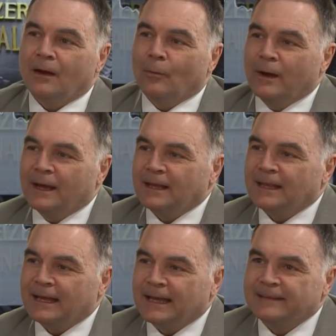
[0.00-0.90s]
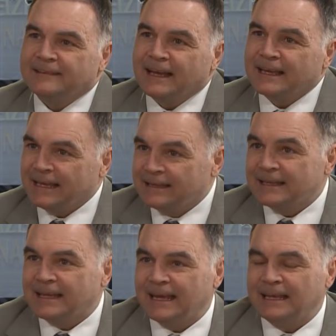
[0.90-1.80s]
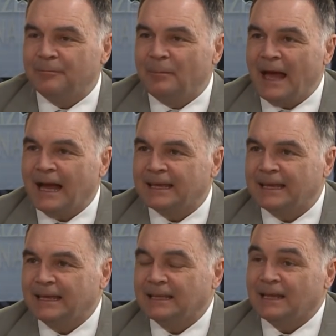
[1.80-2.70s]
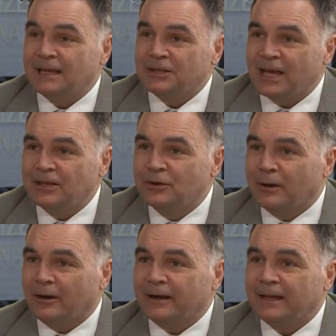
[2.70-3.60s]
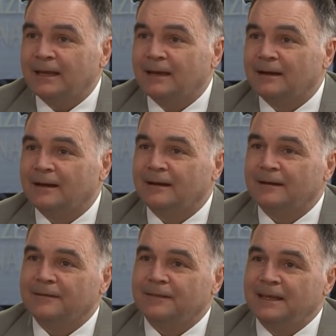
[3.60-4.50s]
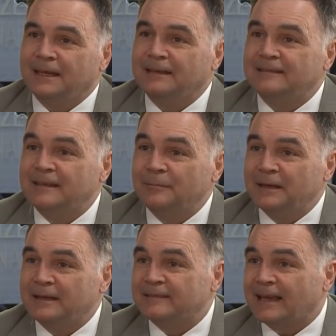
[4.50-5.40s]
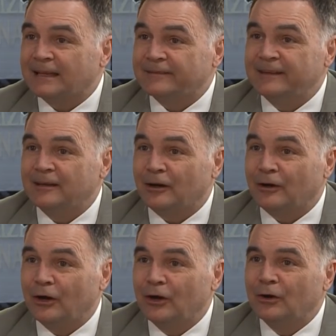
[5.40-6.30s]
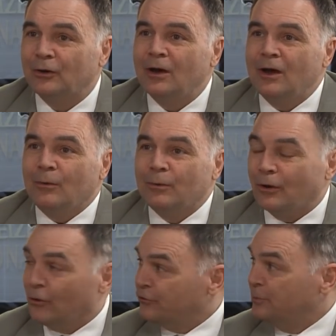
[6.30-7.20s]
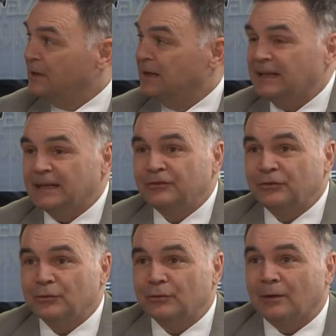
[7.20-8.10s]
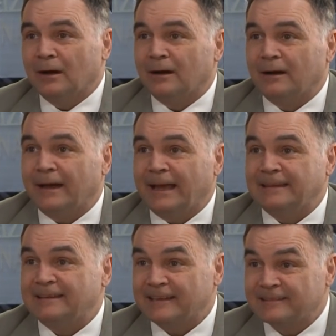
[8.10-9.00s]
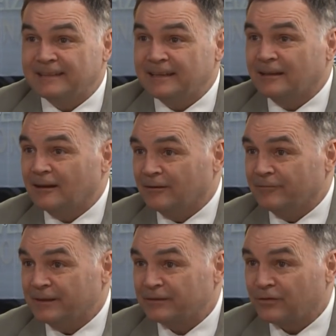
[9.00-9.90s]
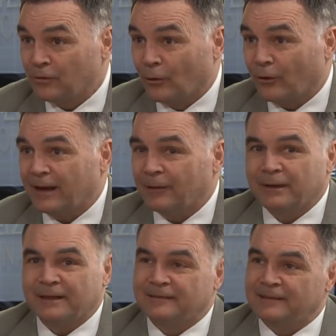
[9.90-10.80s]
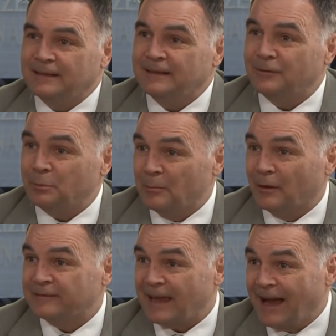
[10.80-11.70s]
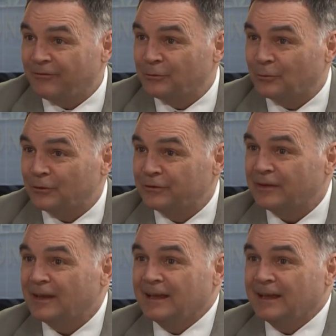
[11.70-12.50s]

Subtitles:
Well, as I indicated back in January, the ECB's LTRO would ultimately lead to a testing of this floor. And we can see 3 months afterwards